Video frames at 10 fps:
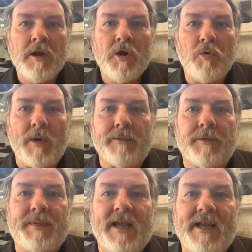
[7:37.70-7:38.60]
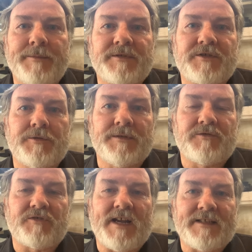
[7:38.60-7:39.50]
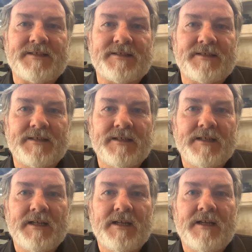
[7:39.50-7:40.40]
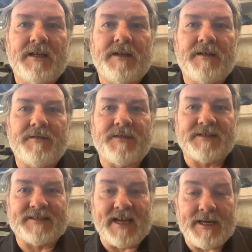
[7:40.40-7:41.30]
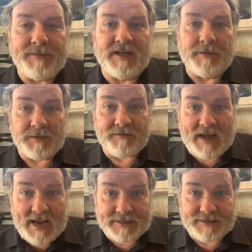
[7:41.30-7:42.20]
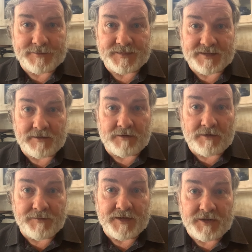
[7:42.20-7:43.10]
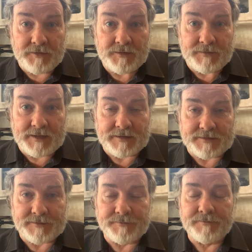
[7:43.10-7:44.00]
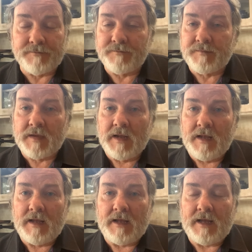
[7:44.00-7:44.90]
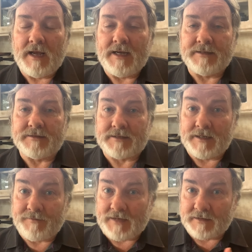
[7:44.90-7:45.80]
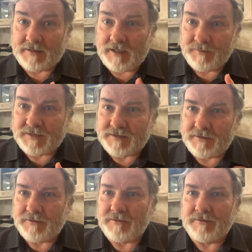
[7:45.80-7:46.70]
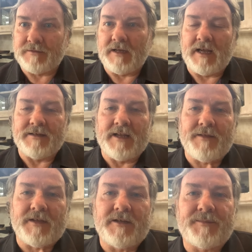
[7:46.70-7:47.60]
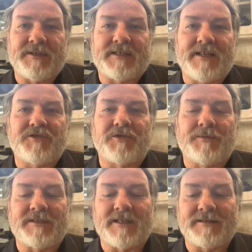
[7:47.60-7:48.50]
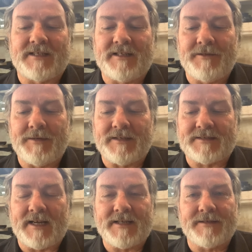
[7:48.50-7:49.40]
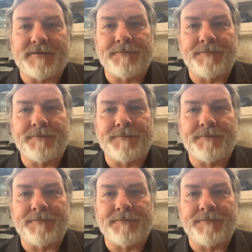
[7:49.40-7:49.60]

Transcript: we will be able to address the same number of atoms there are in the universe. And that comes to another potential, which I'll tell you in a second.